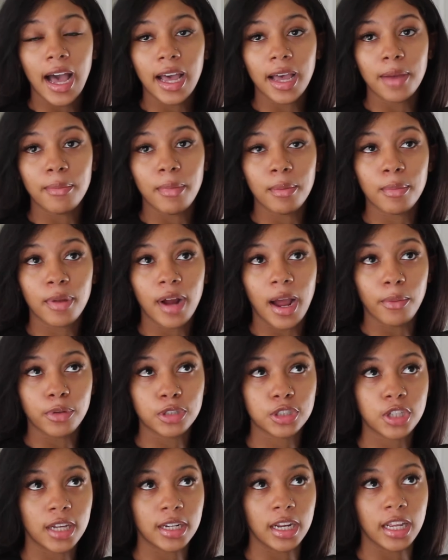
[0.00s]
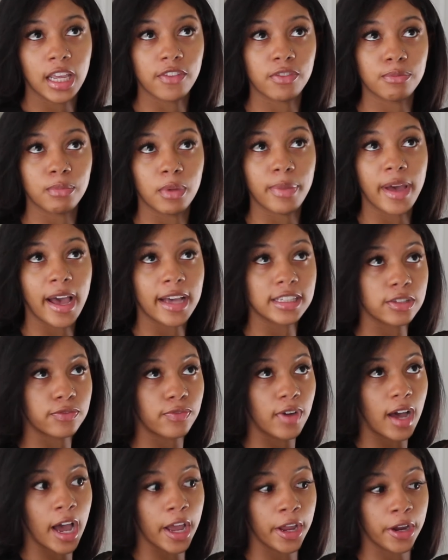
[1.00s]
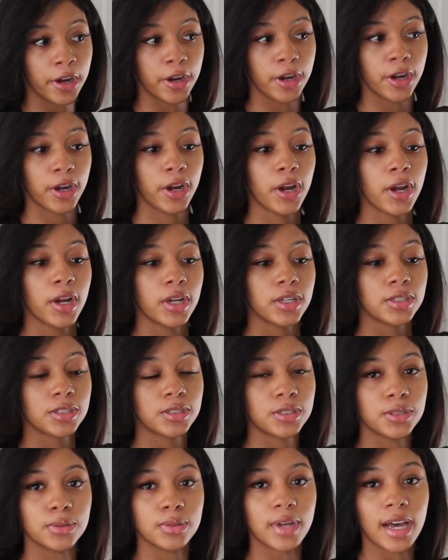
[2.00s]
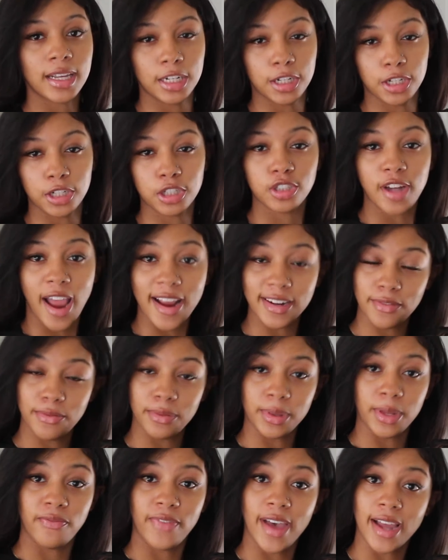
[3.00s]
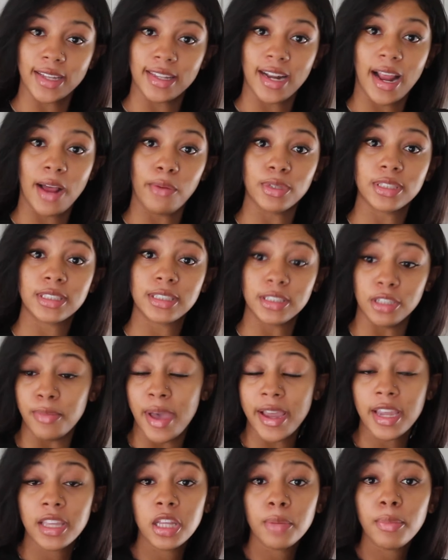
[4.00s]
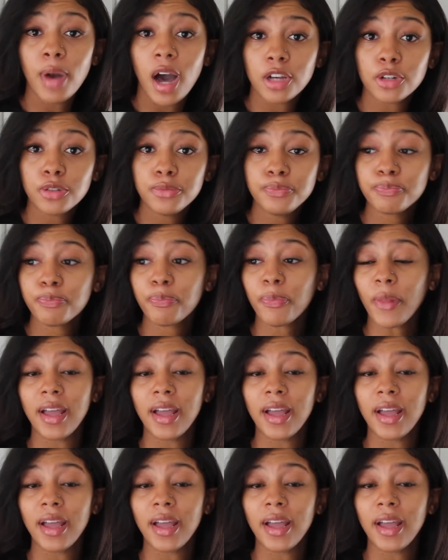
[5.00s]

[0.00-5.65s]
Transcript: I remember I was trying to give him a pacifier to kind of distract him from the fact that I was still making the bottle.